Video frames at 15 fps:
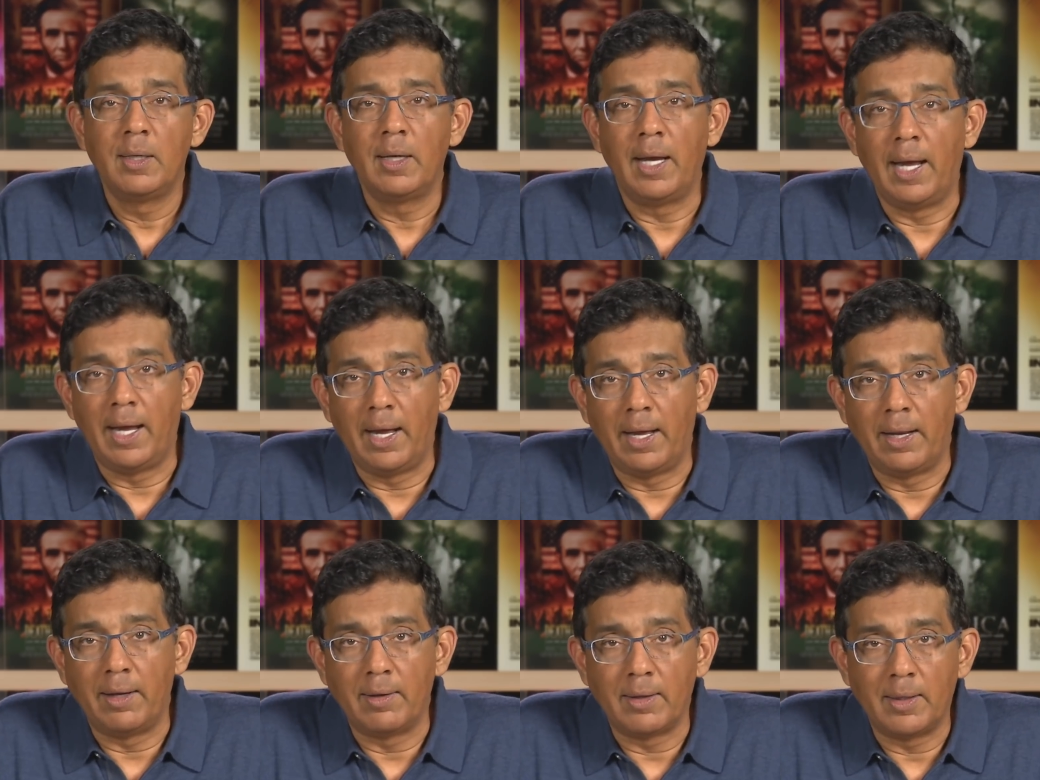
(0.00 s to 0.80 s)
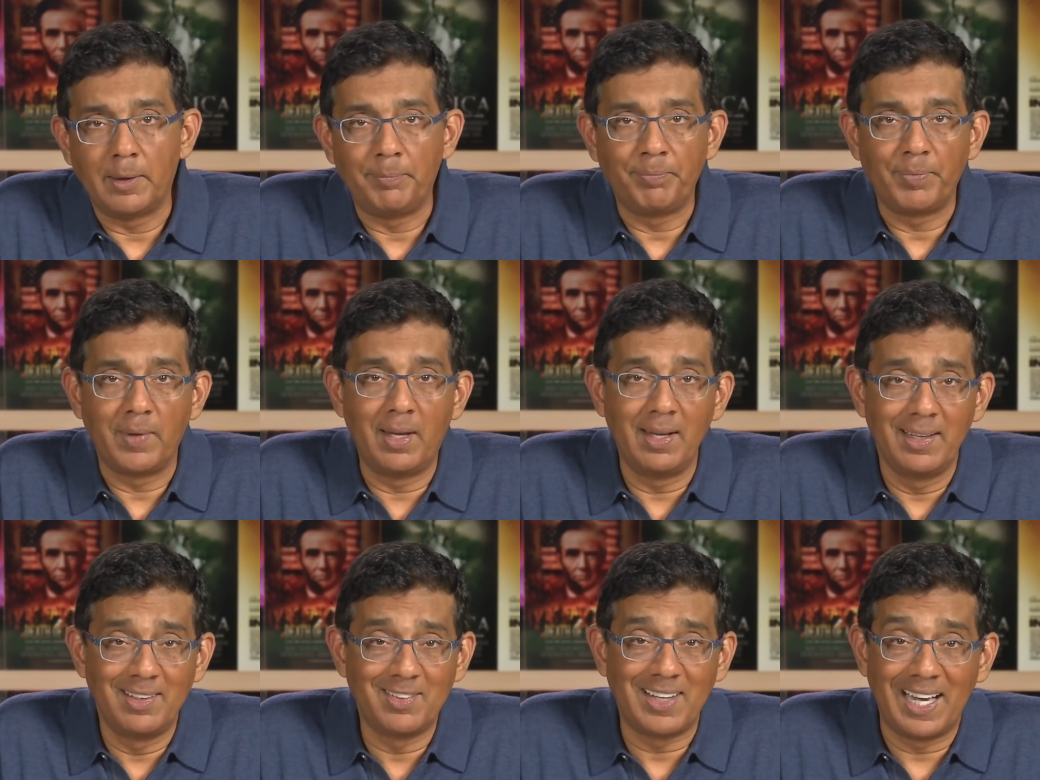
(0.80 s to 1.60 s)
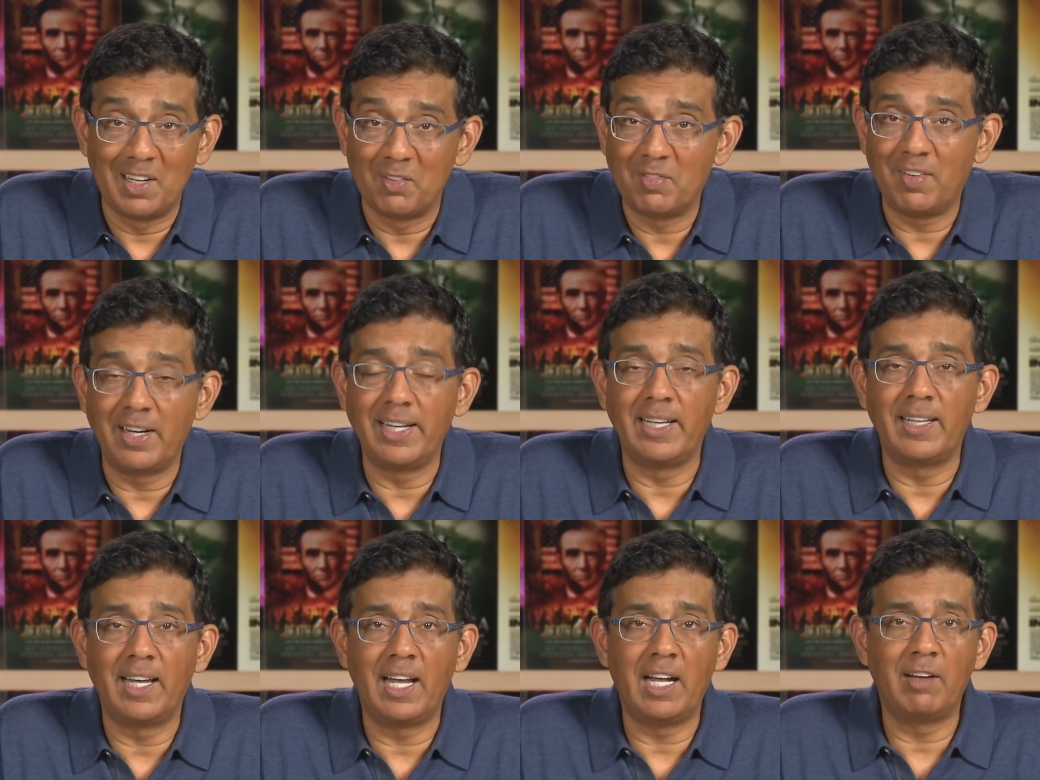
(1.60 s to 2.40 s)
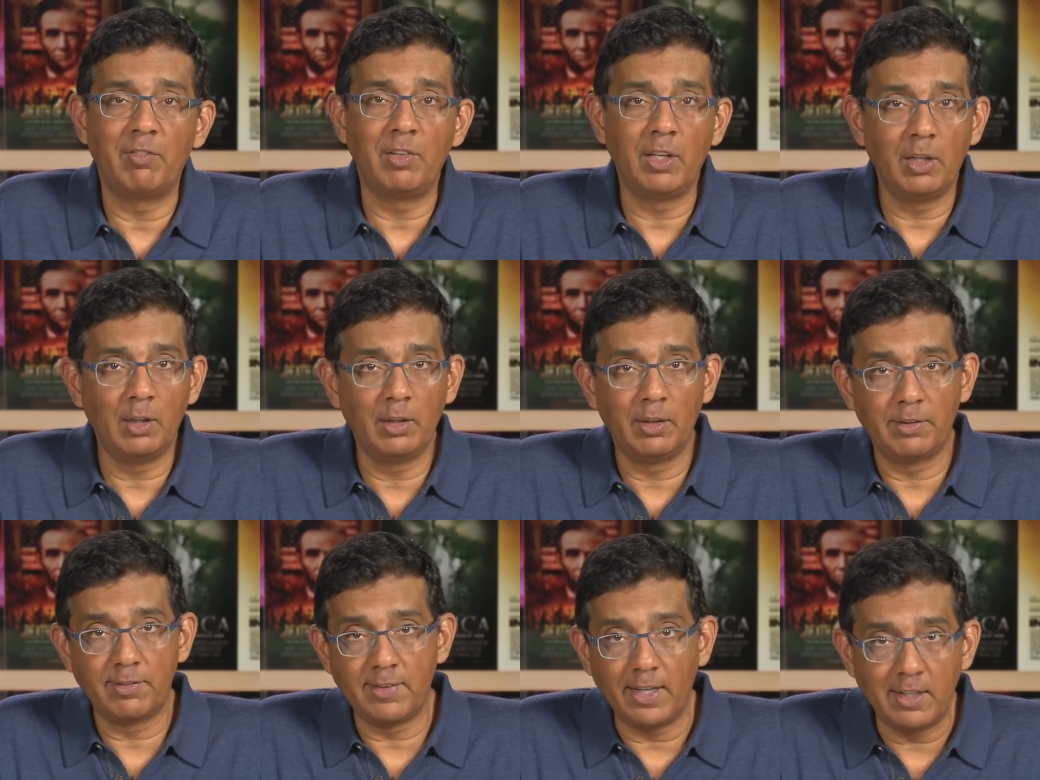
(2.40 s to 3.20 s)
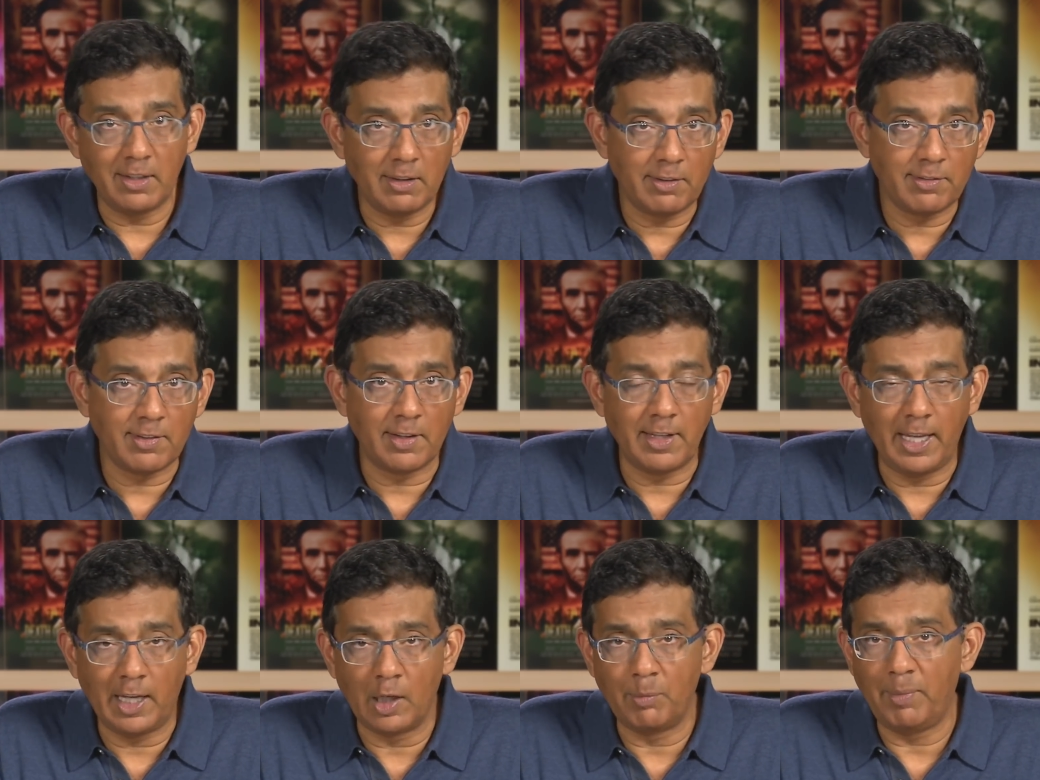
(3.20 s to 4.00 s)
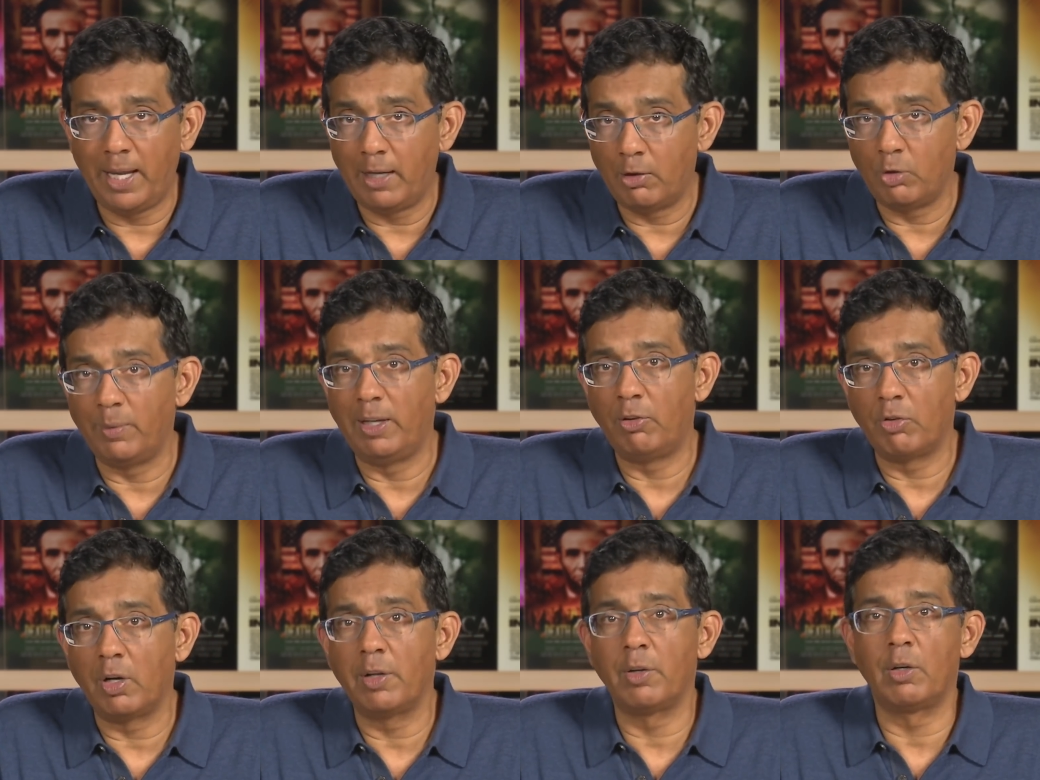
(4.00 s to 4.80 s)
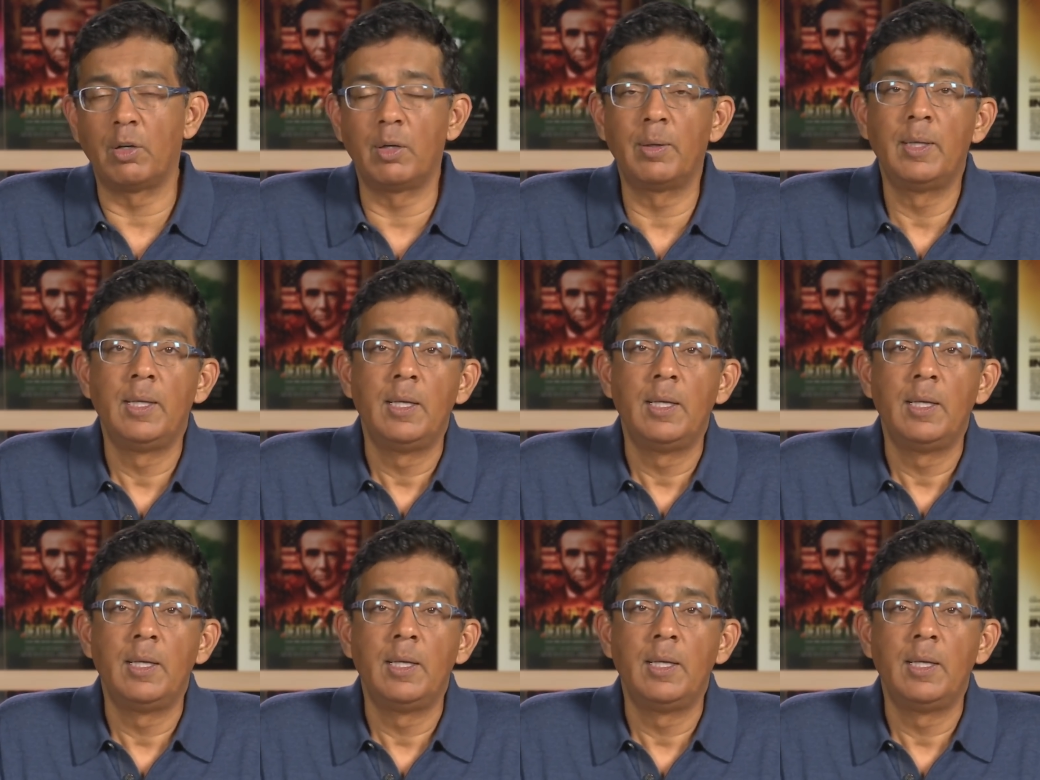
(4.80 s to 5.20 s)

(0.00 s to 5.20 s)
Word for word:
Speaker 1: And it's kind of funny. They have little signals that they can make to each other